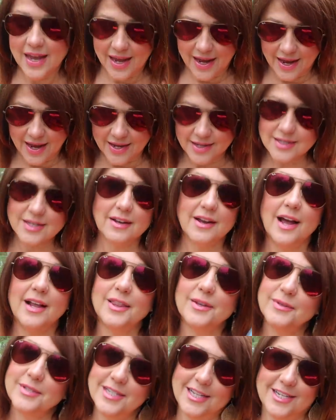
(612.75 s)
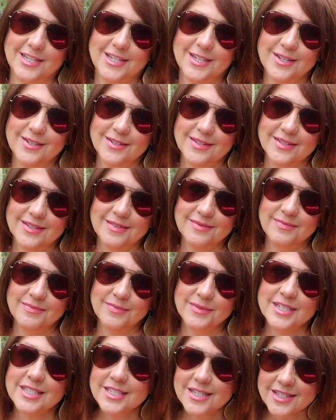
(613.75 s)
And so I got little tissues.
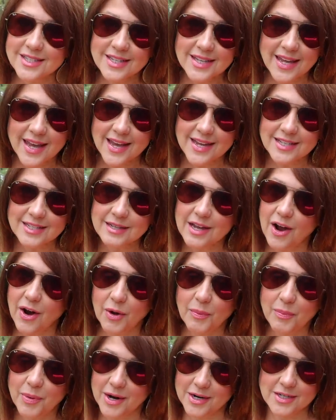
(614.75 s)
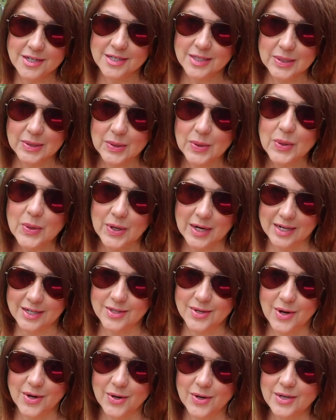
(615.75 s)
Because just in case our precious little
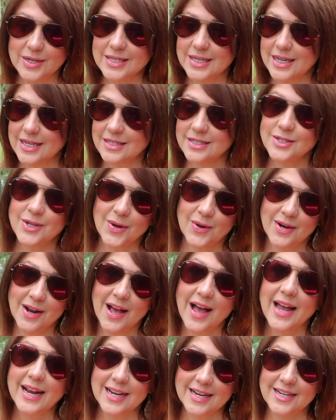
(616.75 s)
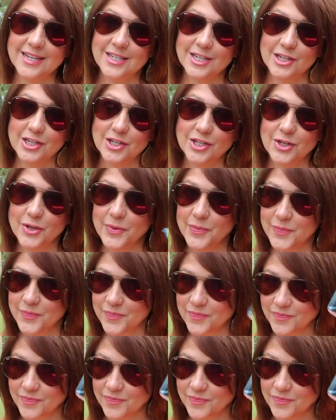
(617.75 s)
granddaughter says, Nona, I need a tissue.